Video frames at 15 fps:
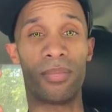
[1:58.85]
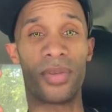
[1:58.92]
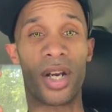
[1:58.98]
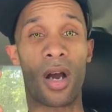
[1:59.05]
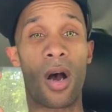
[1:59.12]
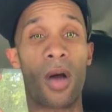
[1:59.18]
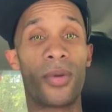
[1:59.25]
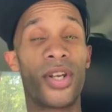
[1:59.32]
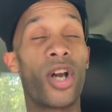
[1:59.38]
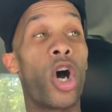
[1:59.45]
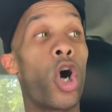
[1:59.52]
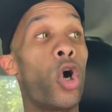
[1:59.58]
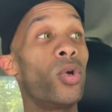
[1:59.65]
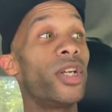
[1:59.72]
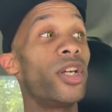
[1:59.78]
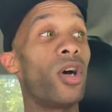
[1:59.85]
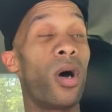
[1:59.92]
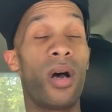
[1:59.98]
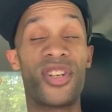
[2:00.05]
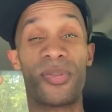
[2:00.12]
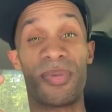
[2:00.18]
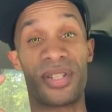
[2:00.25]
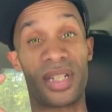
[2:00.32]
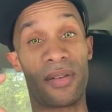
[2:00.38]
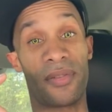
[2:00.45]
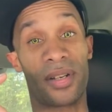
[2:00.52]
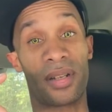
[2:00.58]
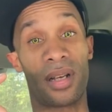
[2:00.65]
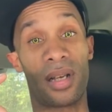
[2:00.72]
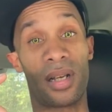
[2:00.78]
they're only on
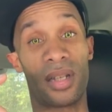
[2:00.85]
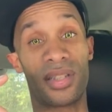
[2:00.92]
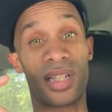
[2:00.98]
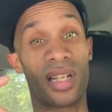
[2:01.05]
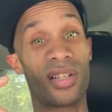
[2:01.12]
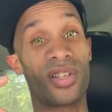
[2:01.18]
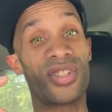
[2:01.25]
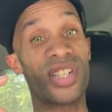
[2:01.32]
specific cylinders